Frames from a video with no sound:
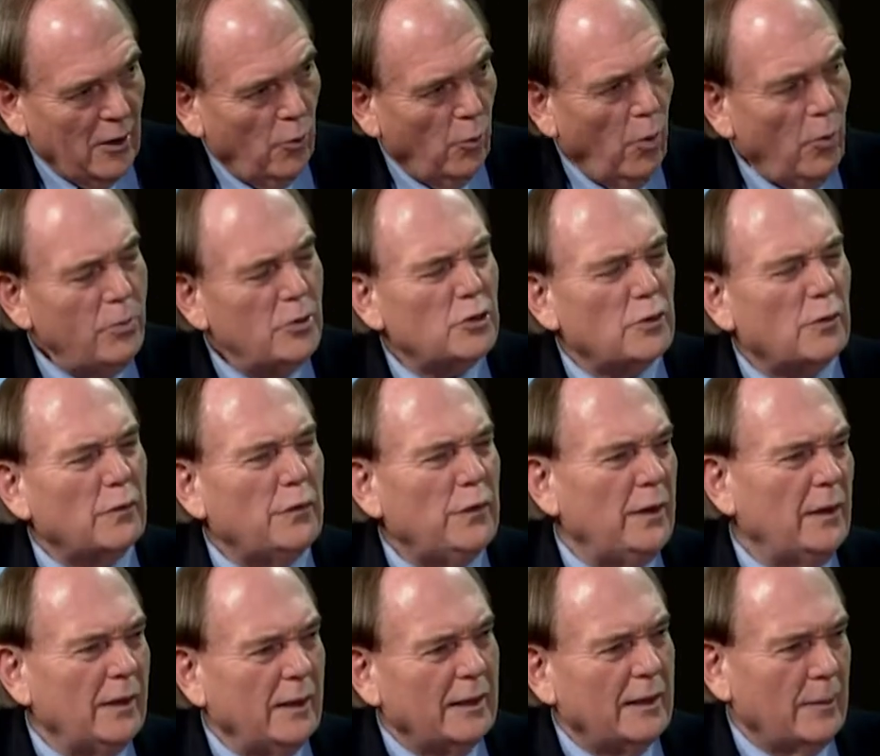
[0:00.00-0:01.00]
What was your
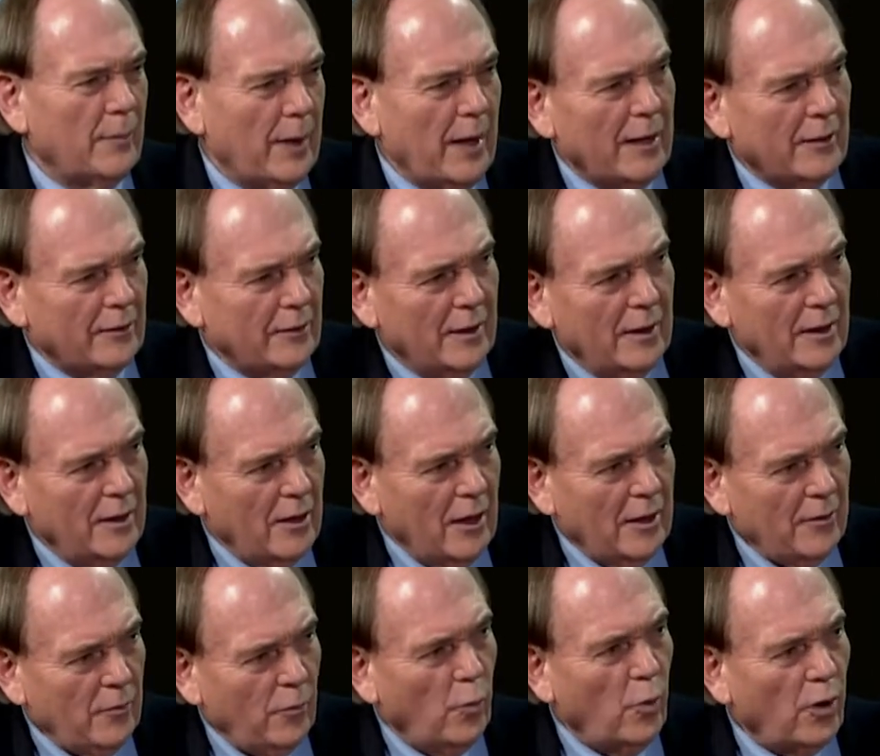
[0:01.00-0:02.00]
feeling about
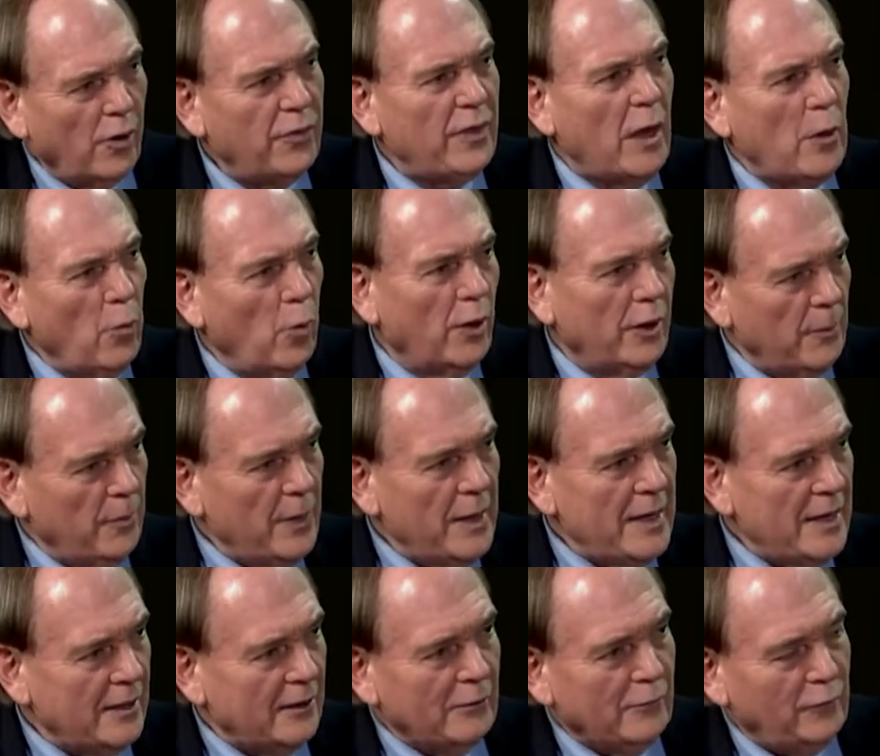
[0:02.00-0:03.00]
where they want to
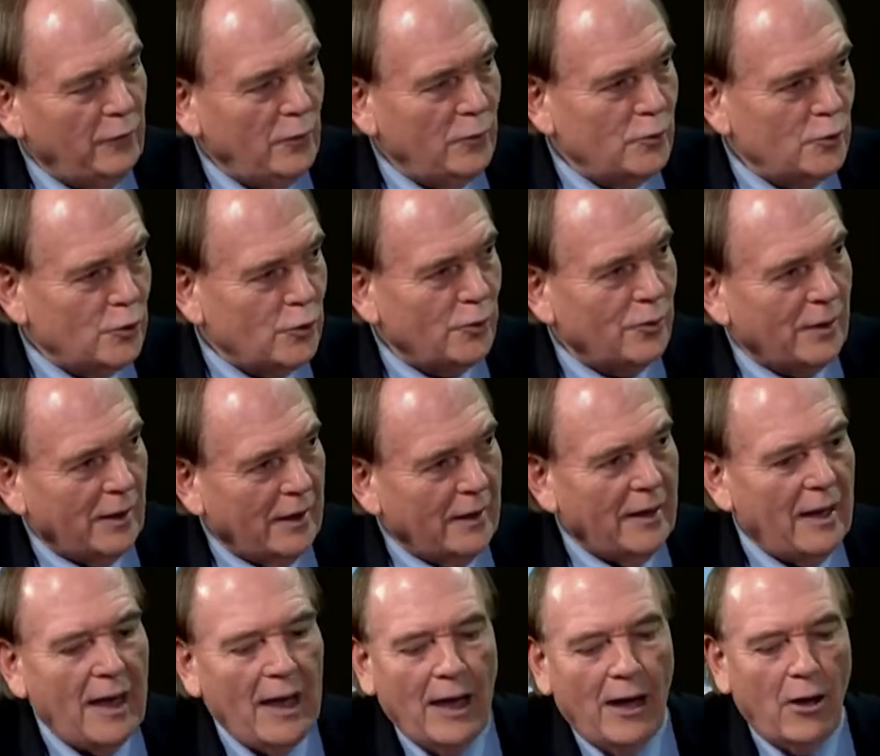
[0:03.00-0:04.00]
be in the future
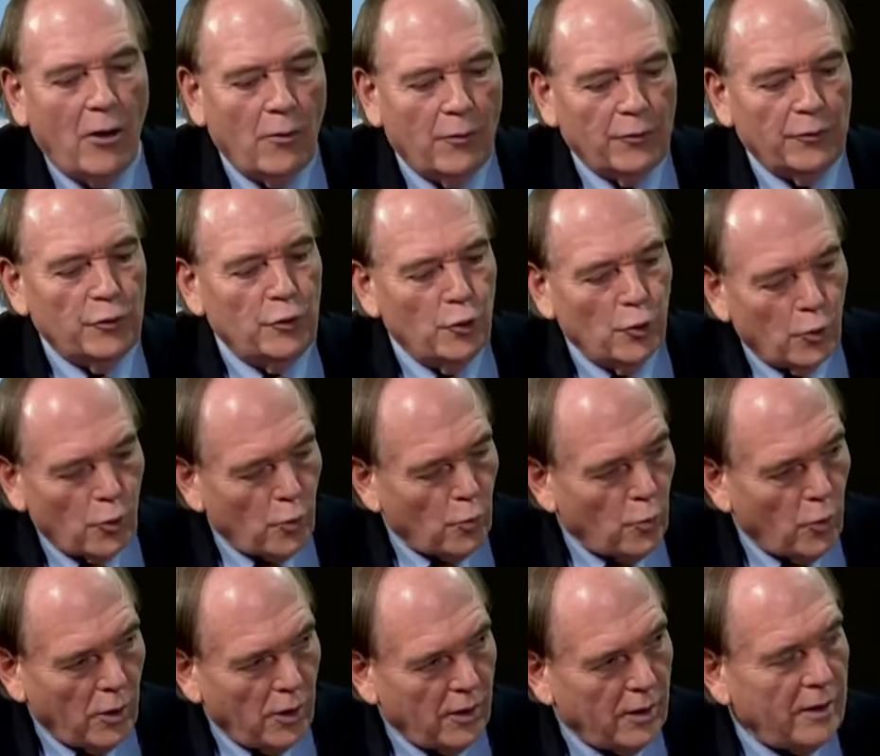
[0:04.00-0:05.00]
and how your
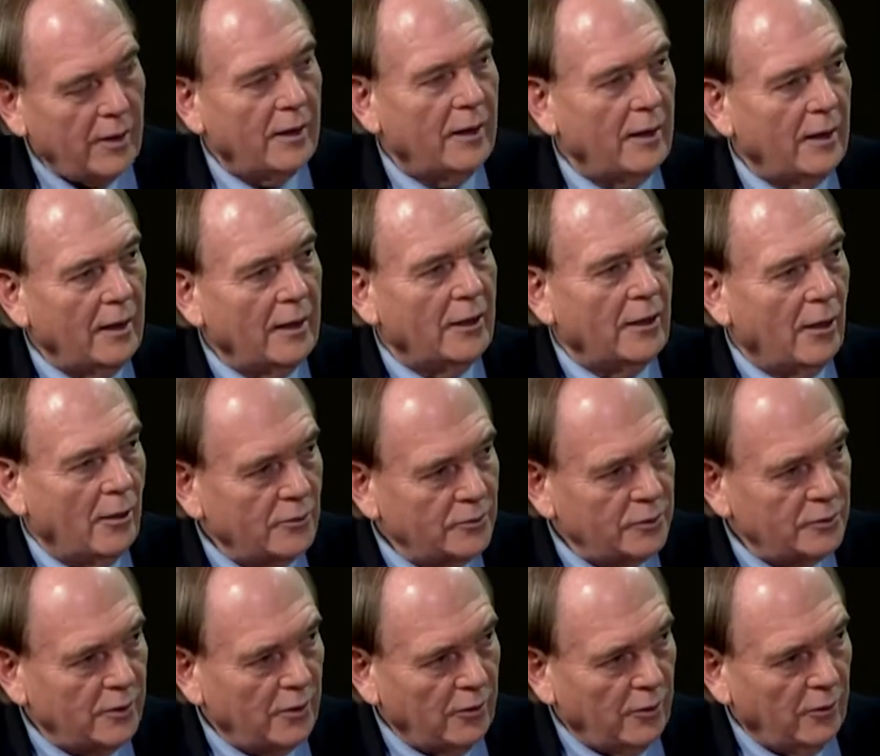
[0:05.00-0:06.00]
work and
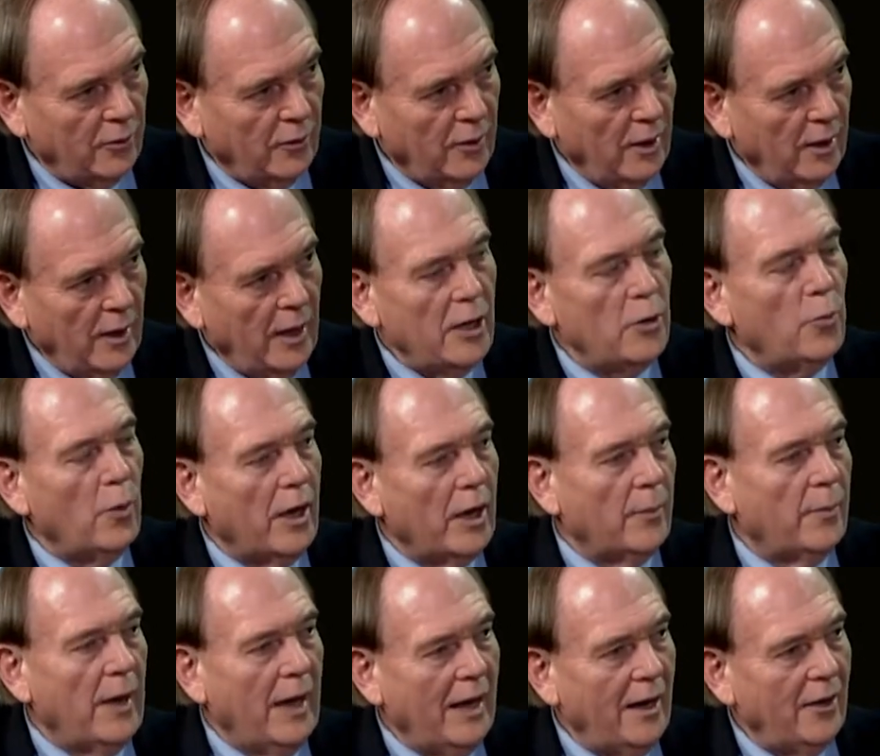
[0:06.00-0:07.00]
also AWEB,
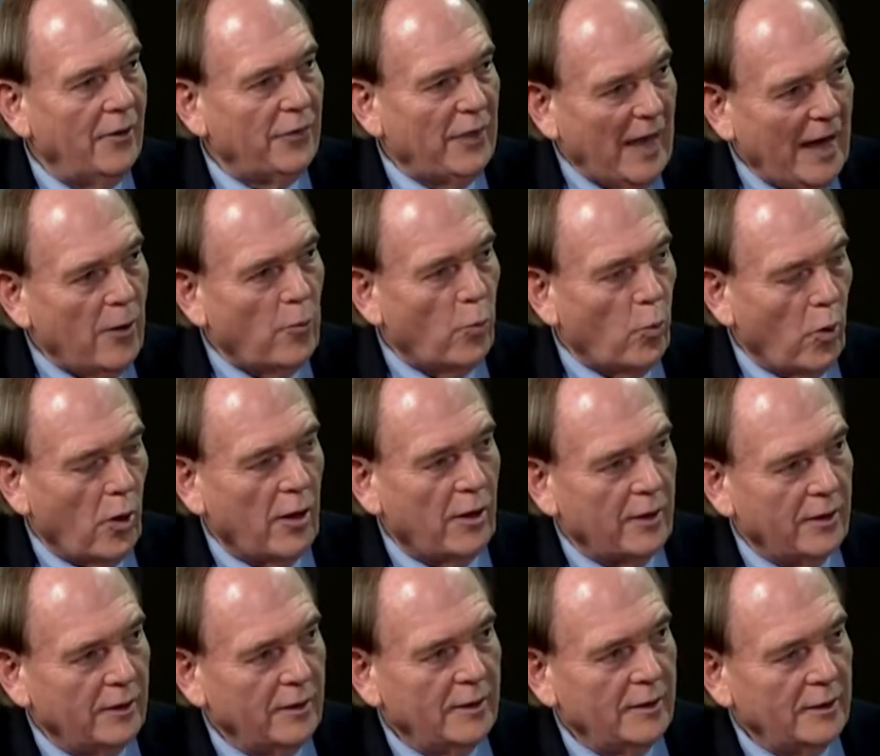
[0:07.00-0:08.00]
mm-hmm. how that that
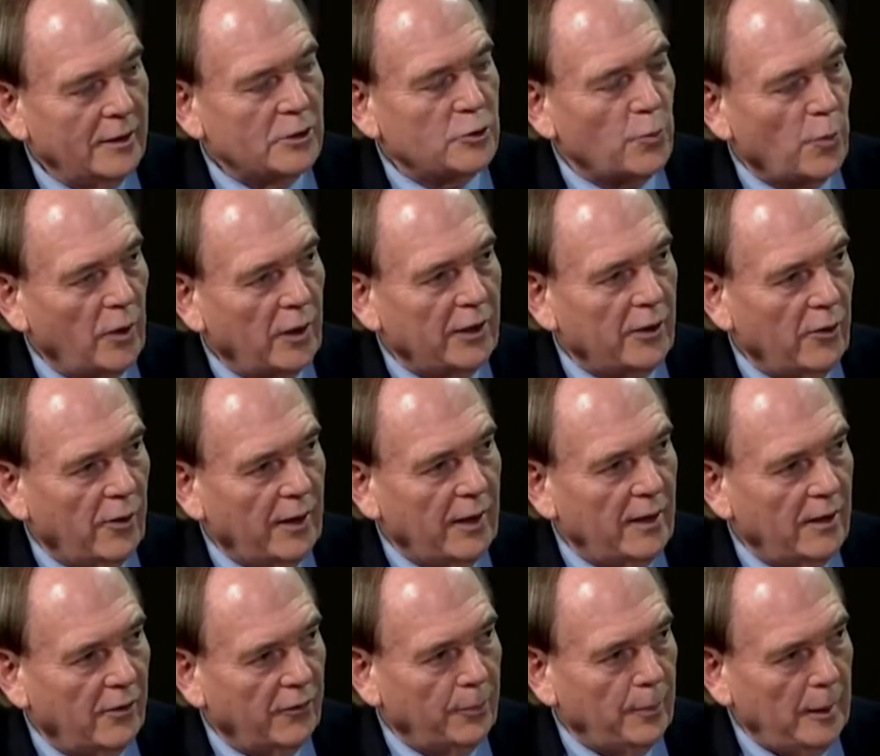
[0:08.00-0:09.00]
work is really going to
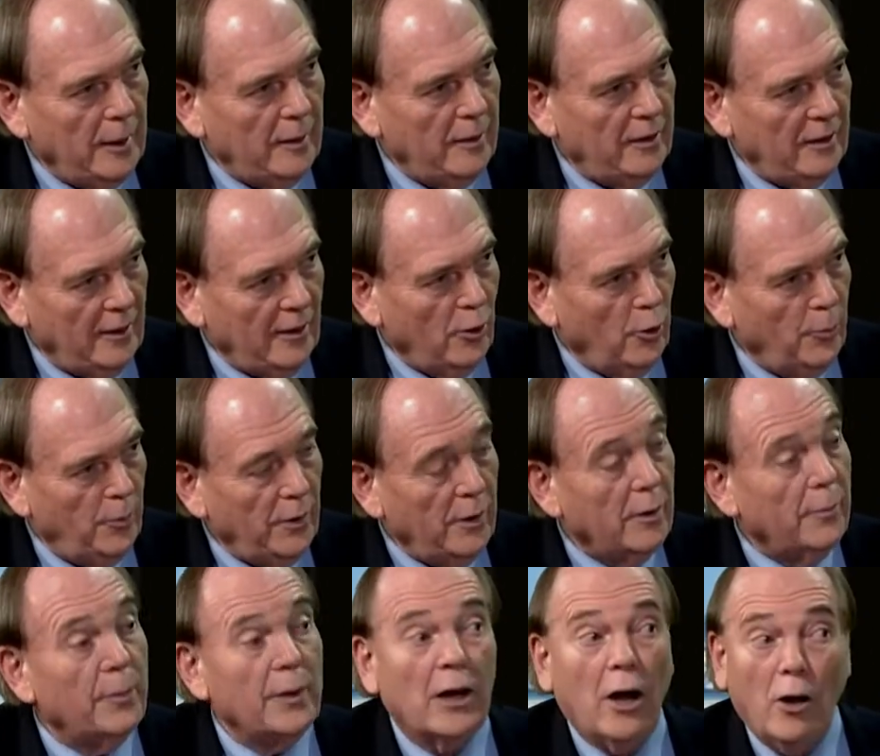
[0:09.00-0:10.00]
help
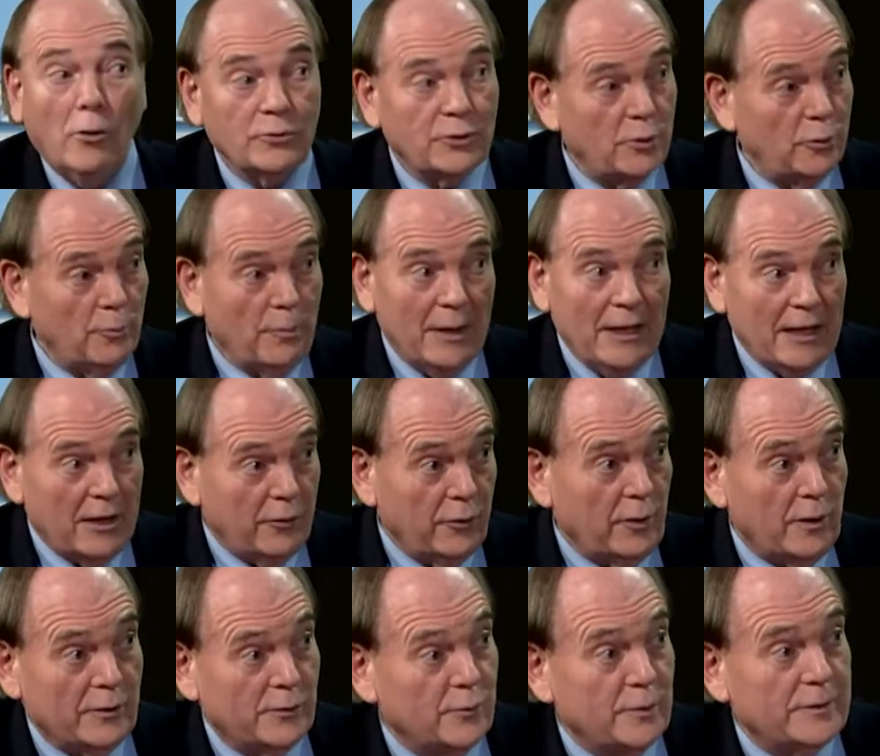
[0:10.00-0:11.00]
Ethiopia, but also many other
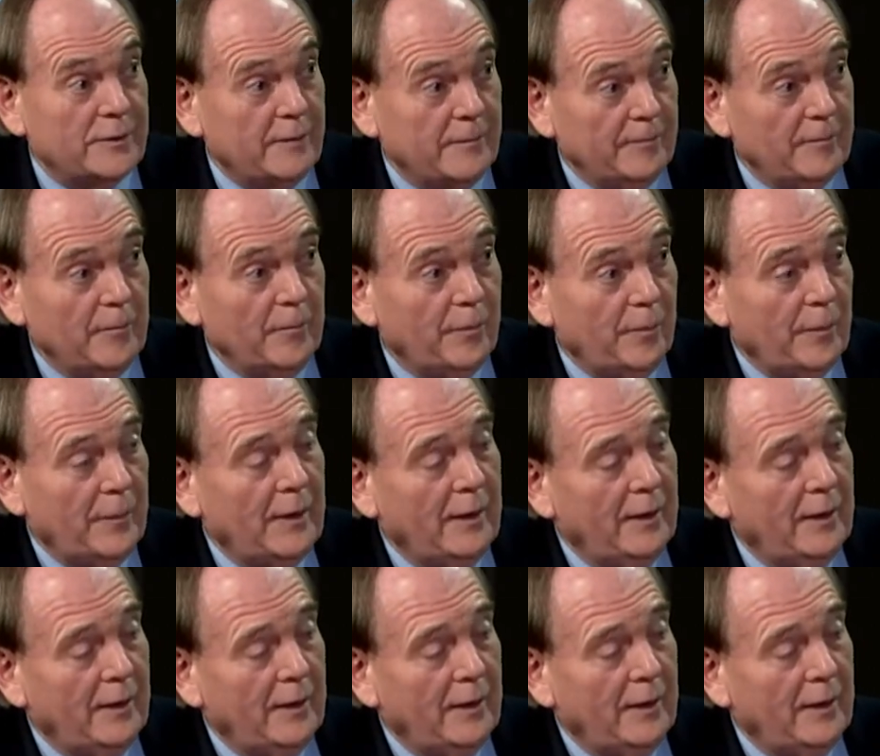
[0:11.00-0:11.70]
countries. Right.